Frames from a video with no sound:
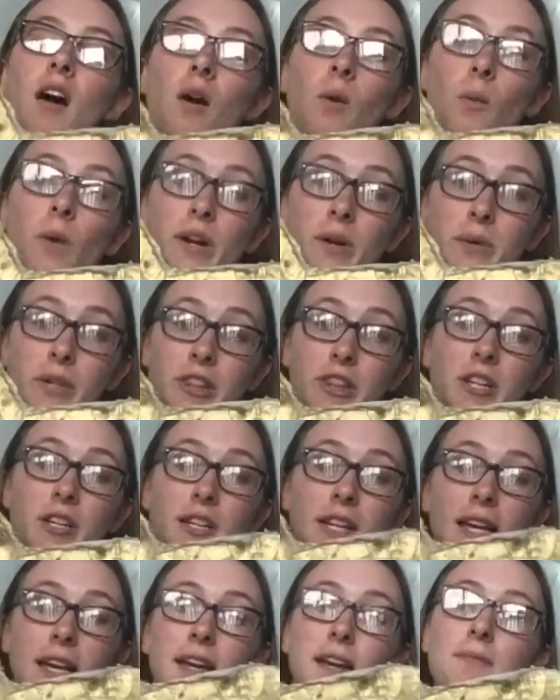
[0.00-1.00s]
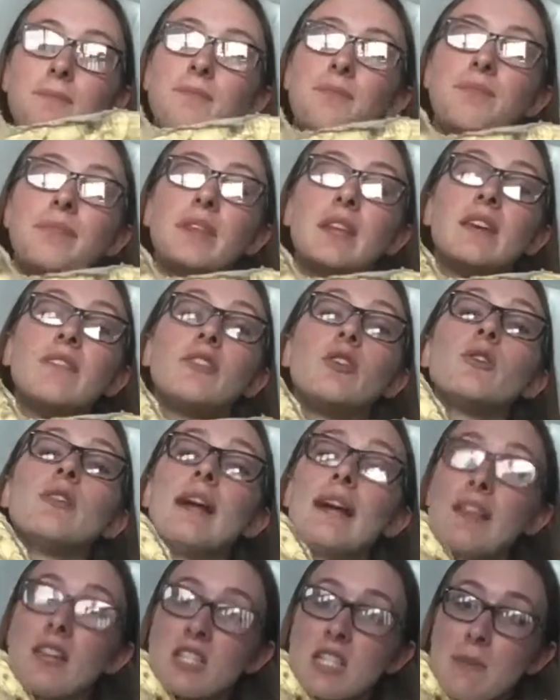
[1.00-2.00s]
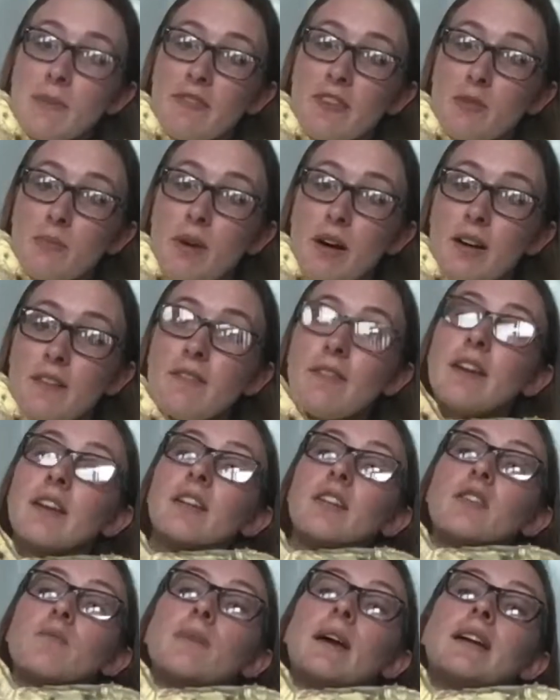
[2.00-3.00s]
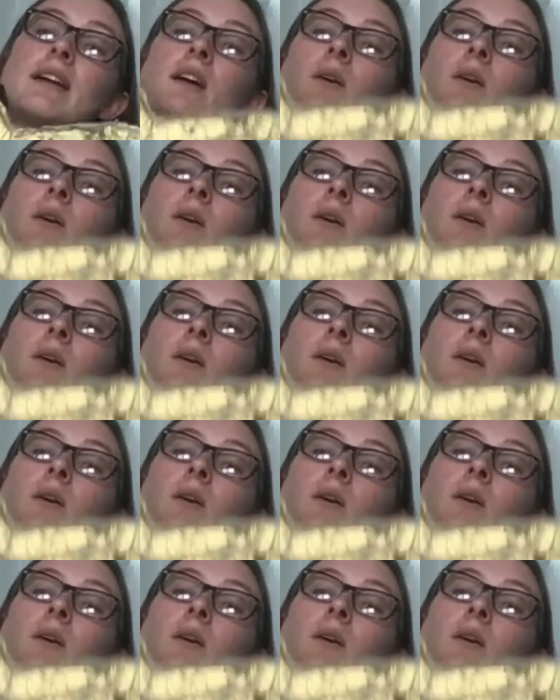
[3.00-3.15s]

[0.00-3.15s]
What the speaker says: what it would look like. If you like the shape of your monofin, you might